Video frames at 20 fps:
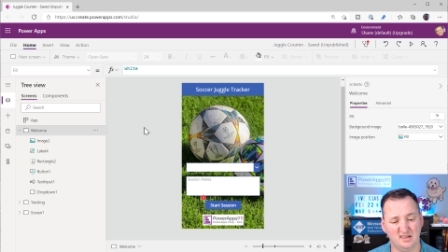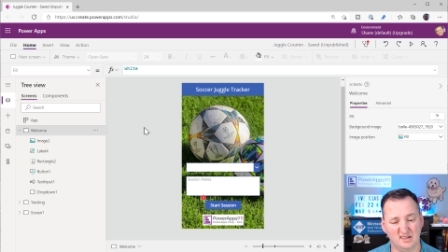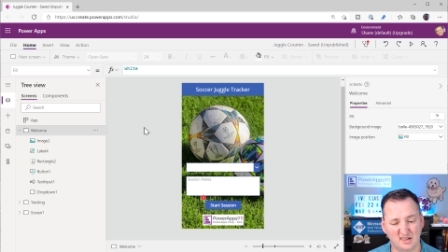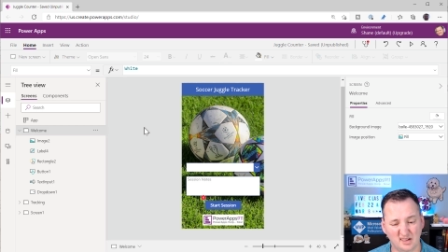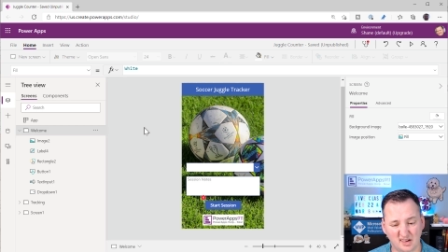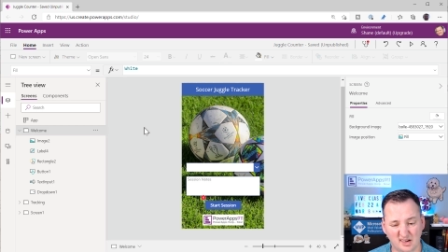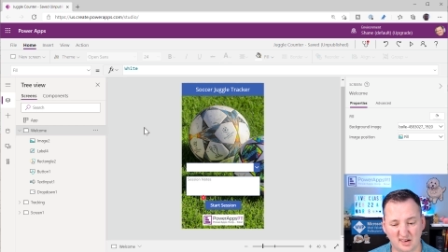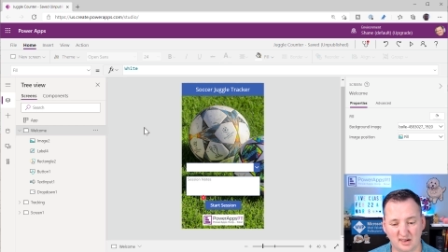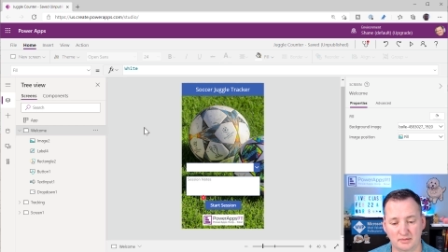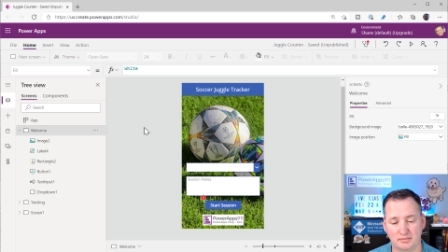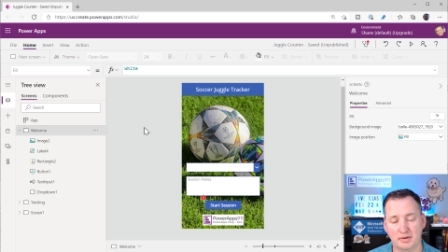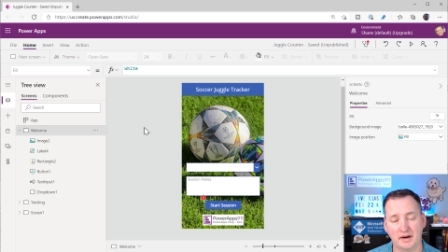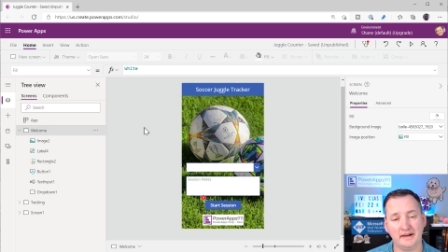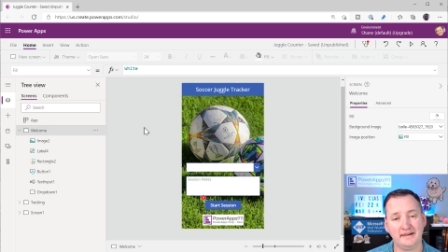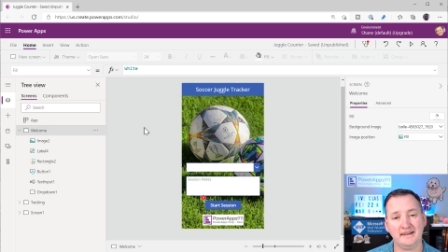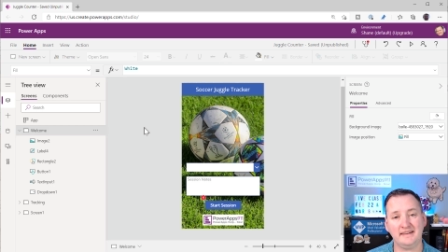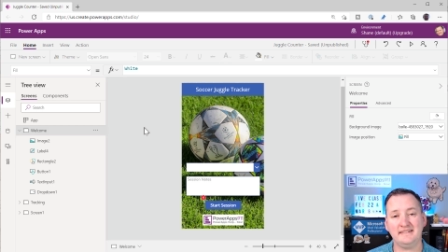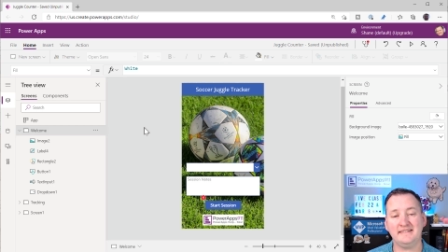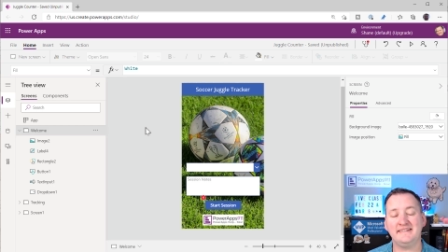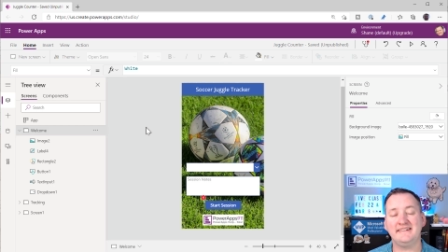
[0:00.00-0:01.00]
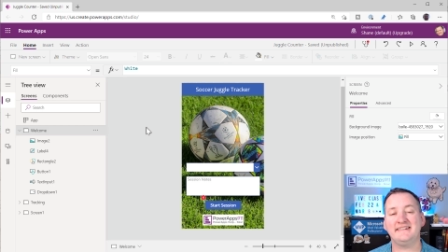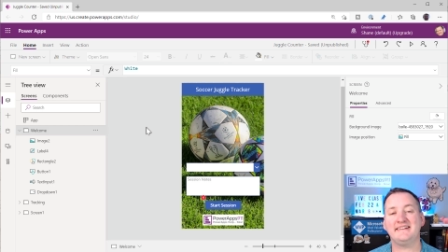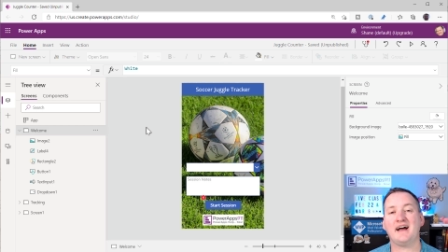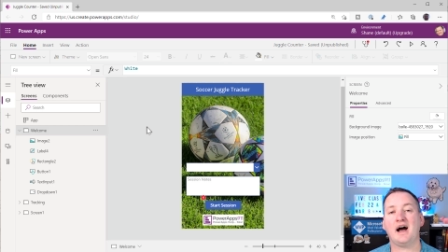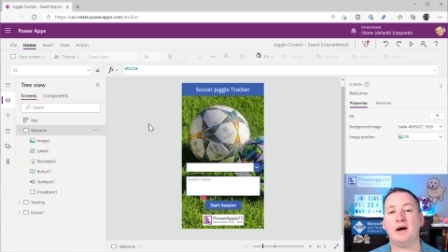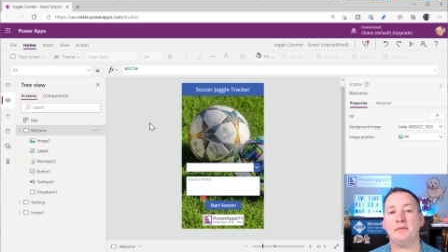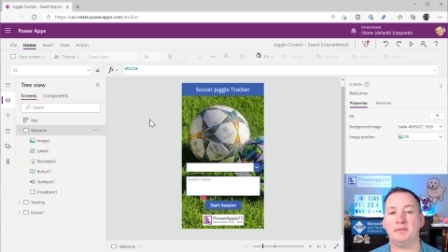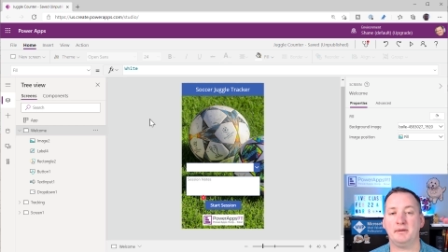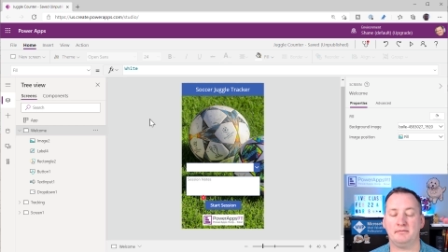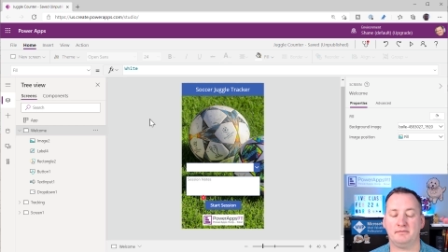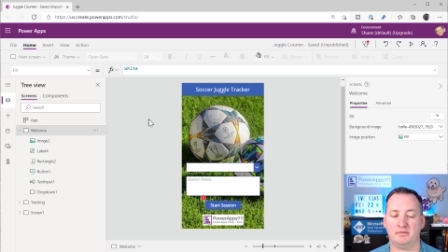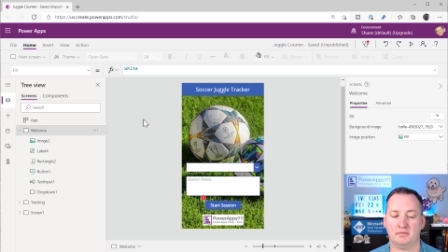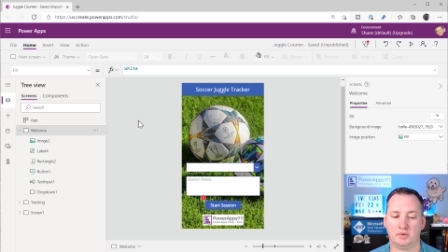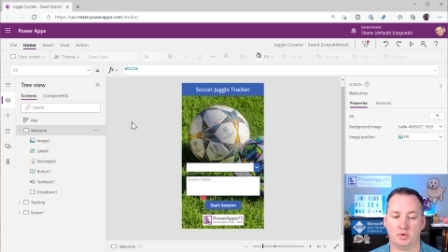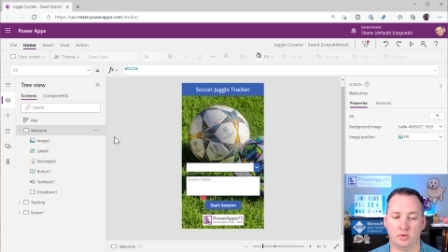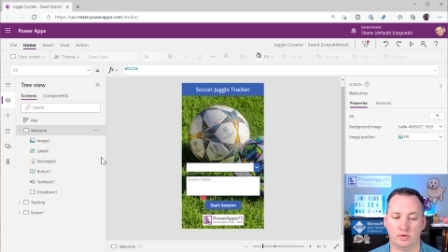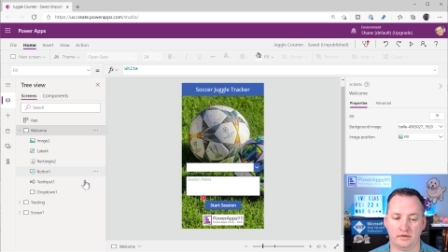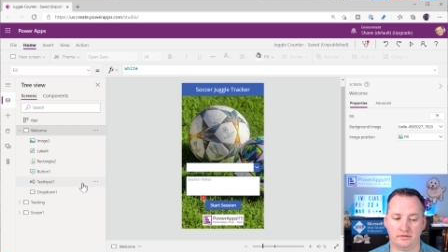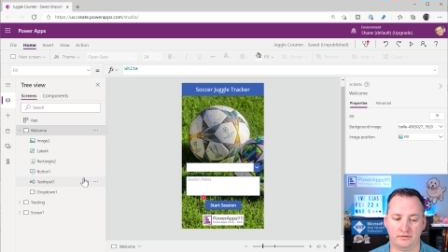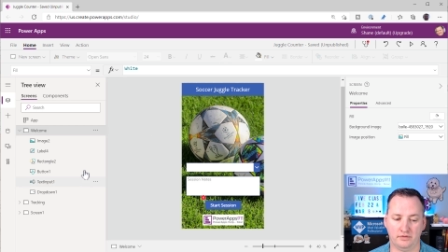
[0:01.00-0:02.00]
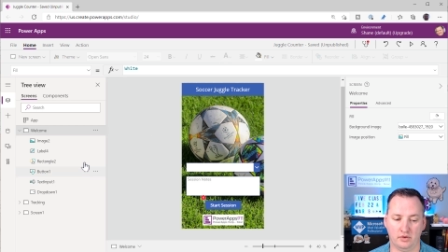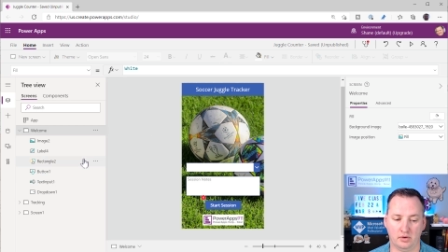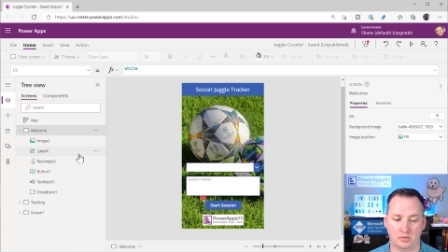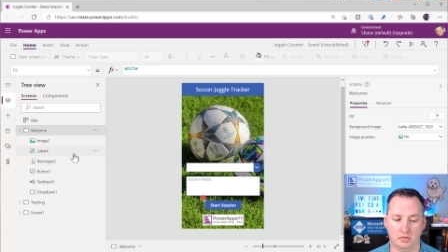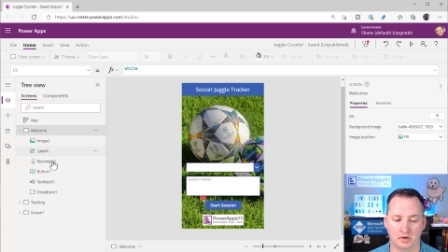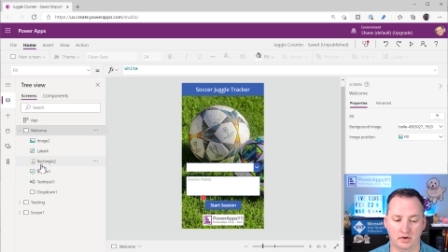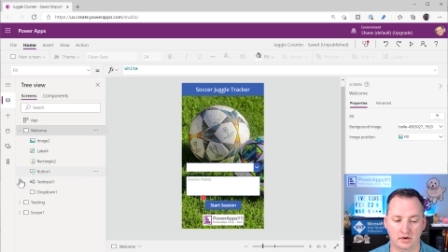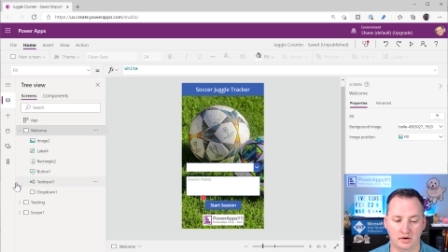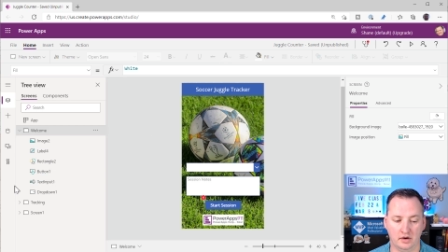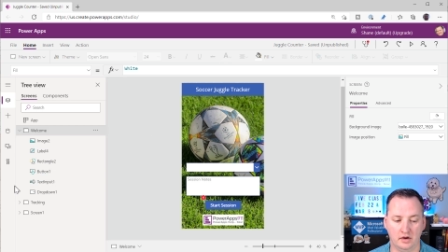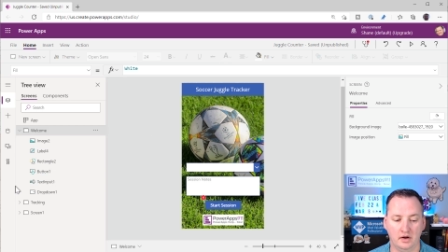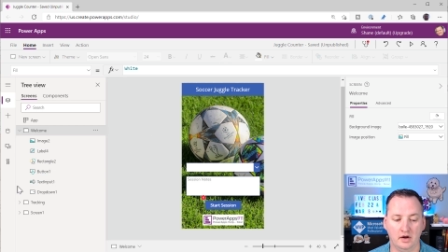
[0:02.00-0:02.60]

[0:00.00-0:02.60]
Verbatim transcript: Ugh, but I didn't stop him from going forward.